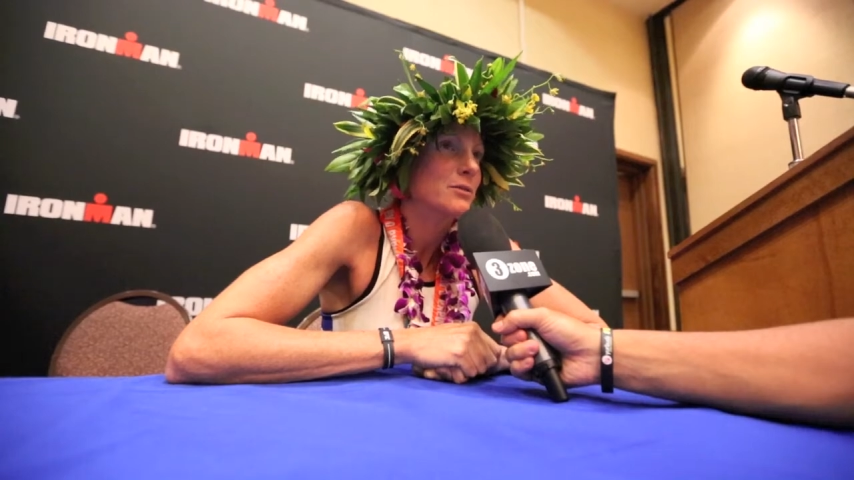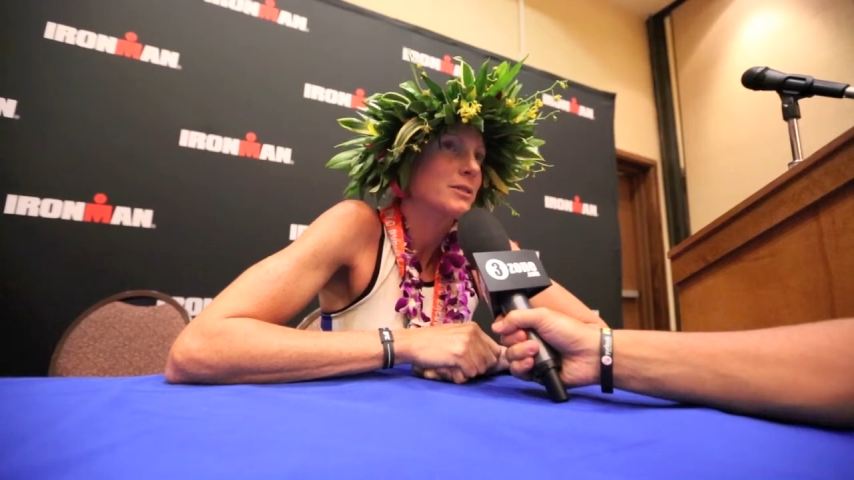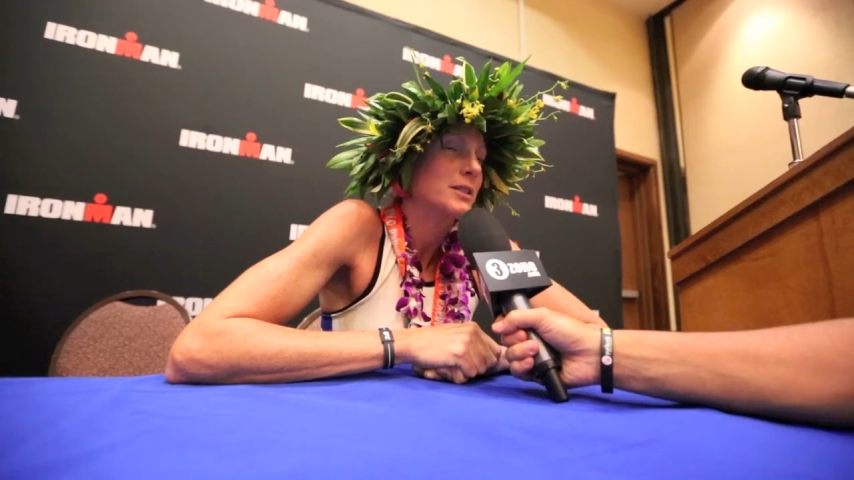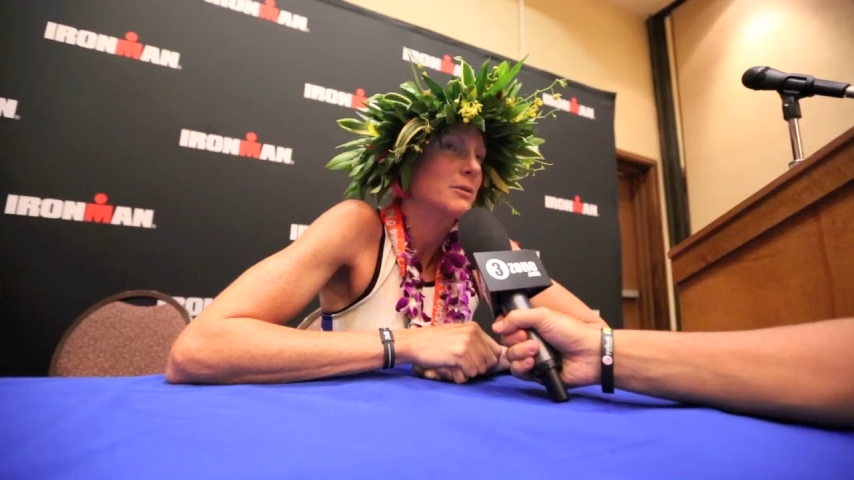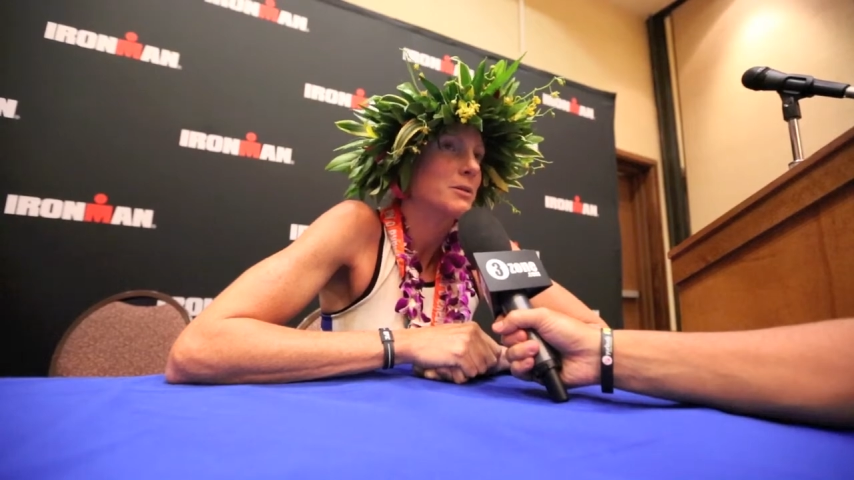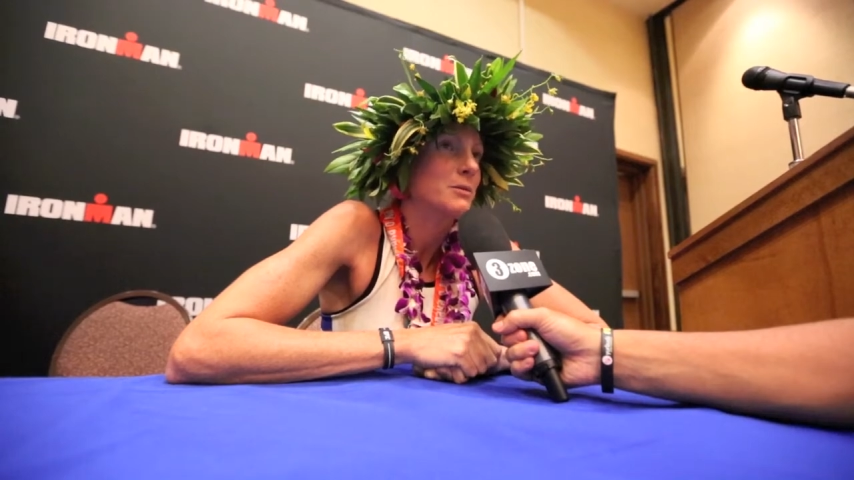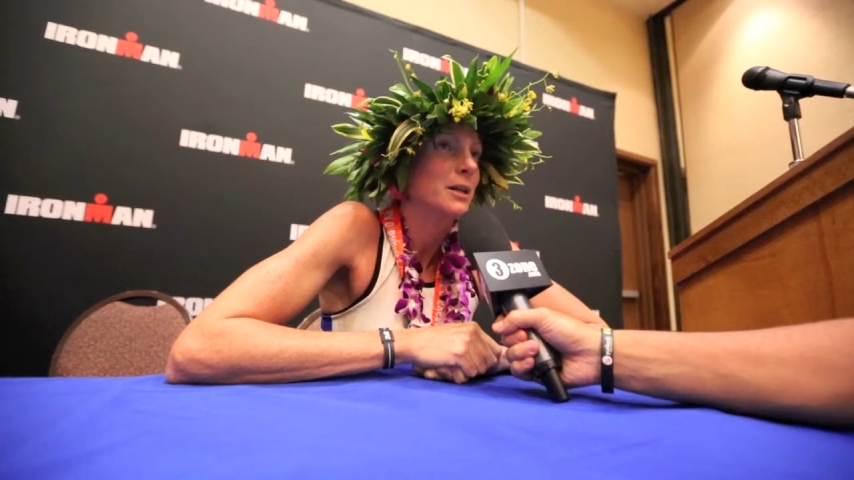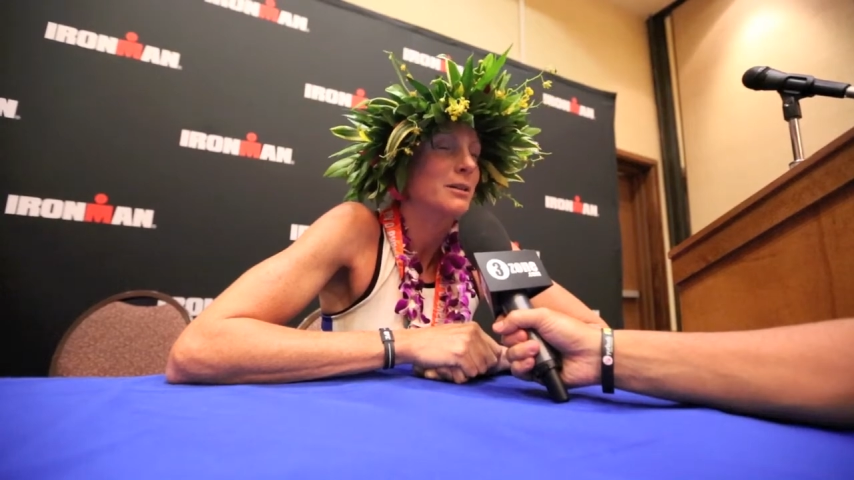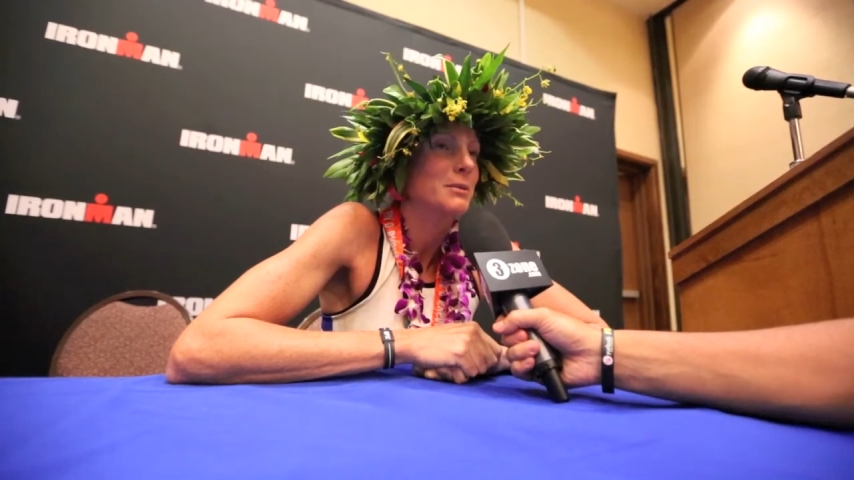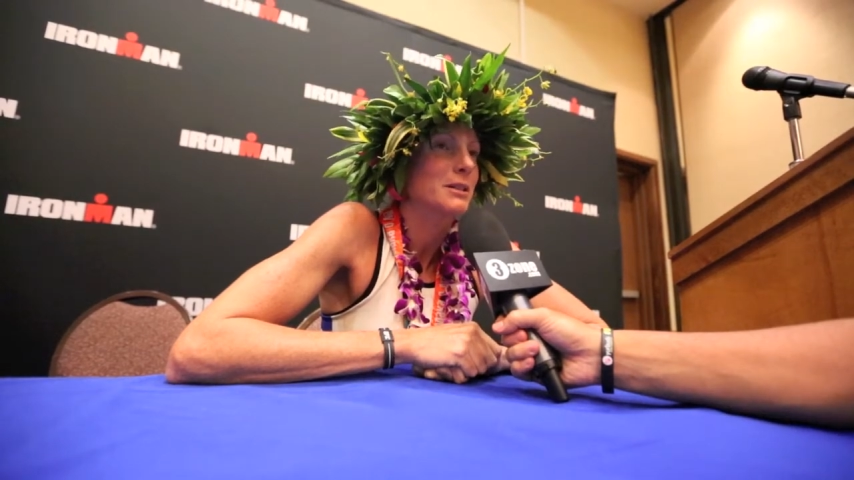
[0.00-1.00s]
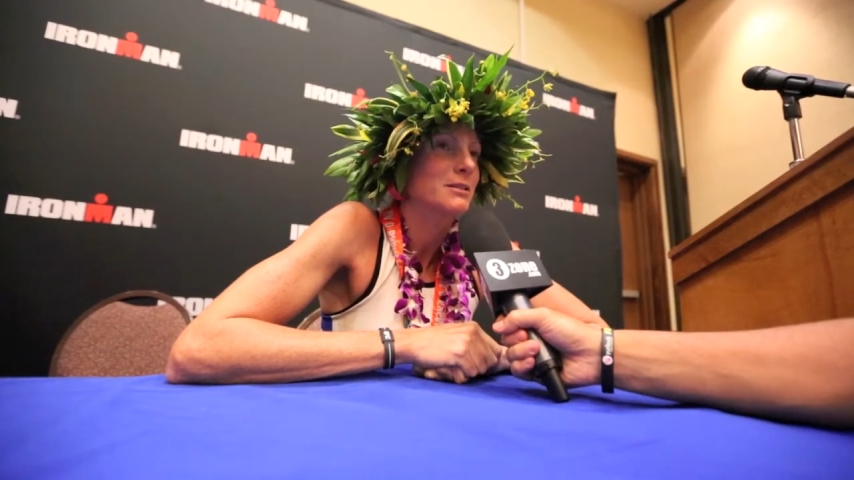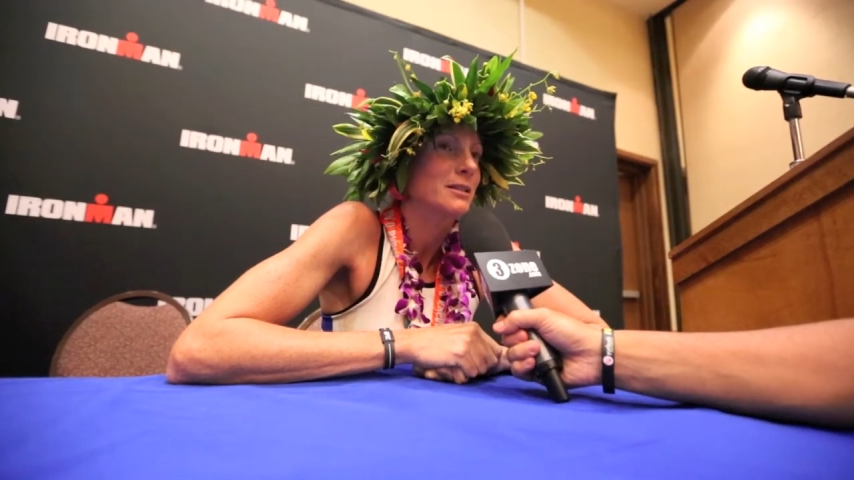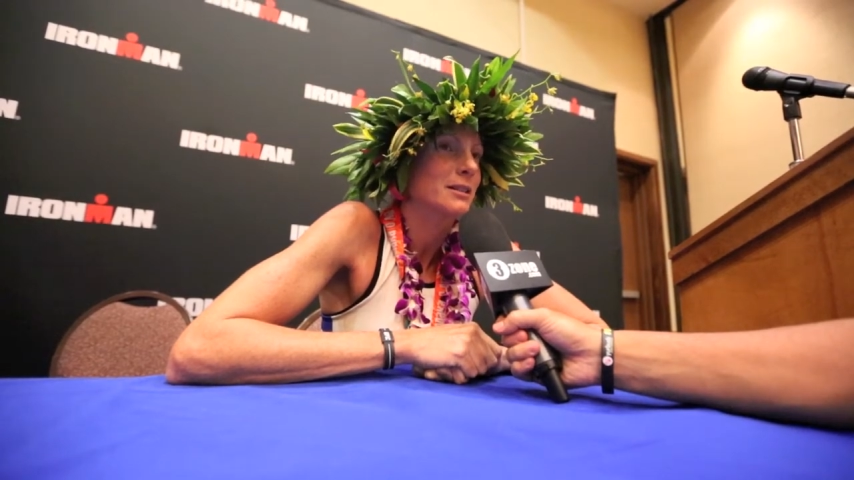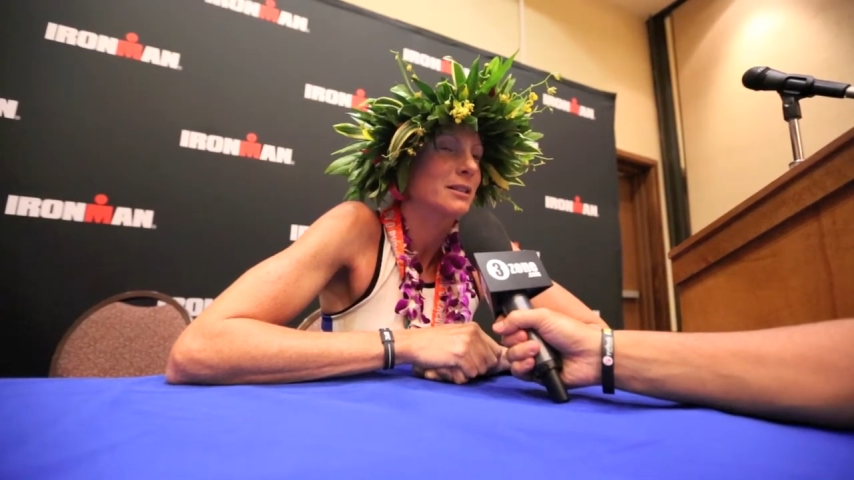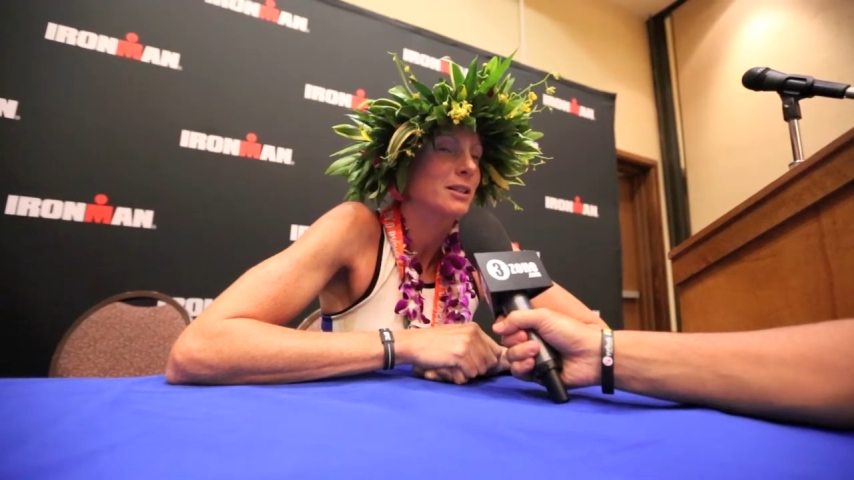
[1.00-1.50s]
Obviously, it was great because
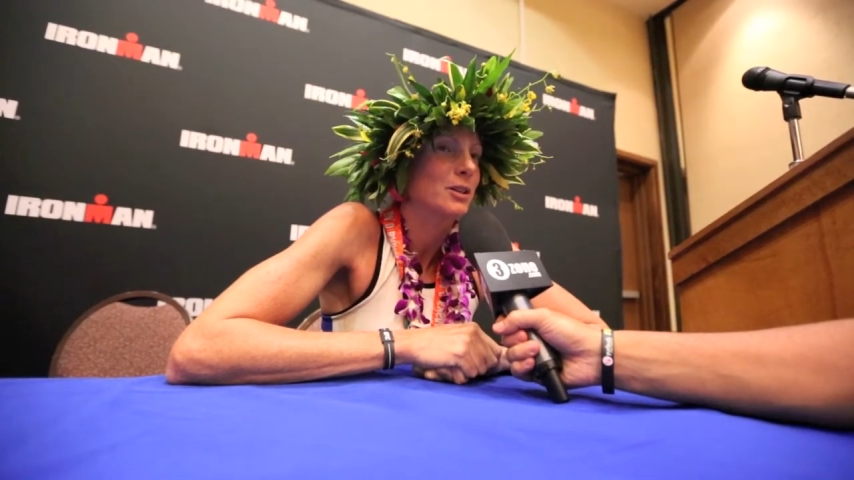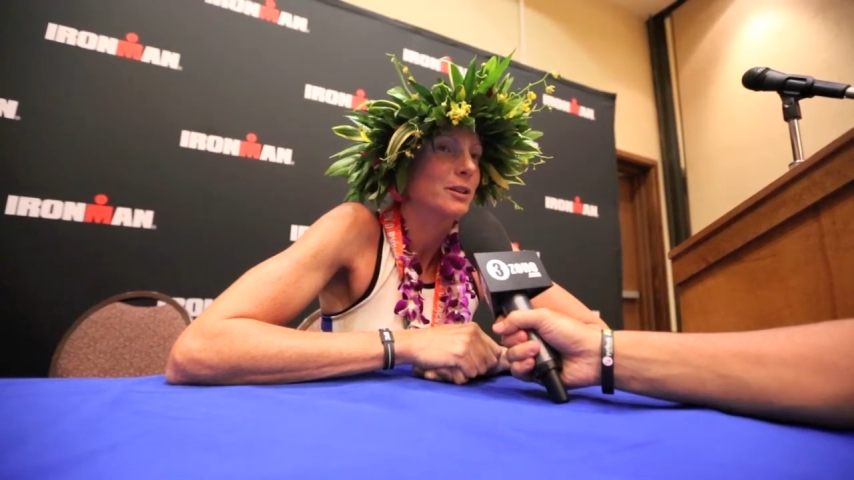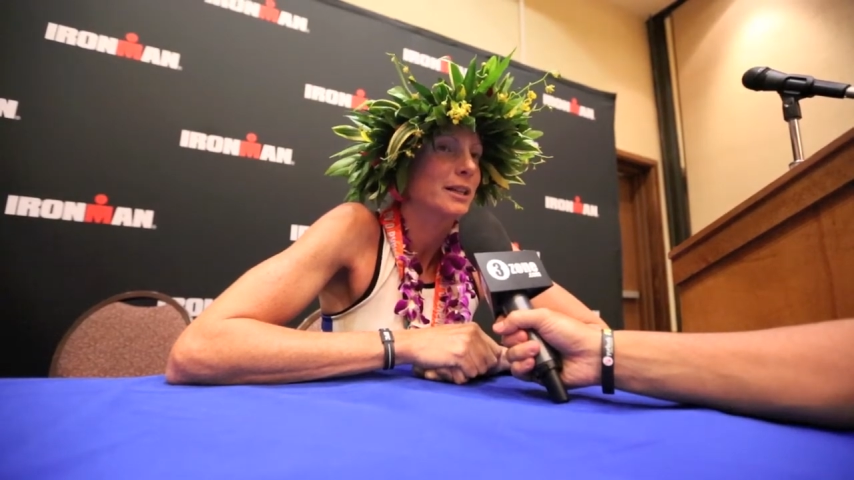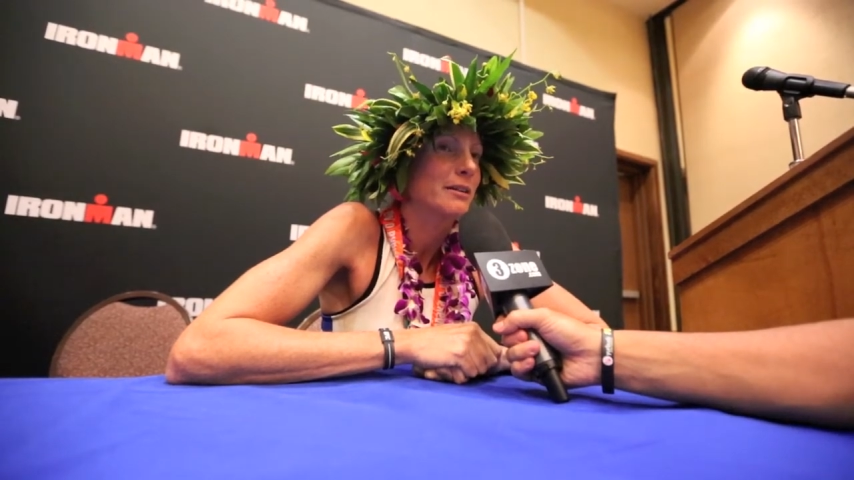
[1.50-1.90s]
it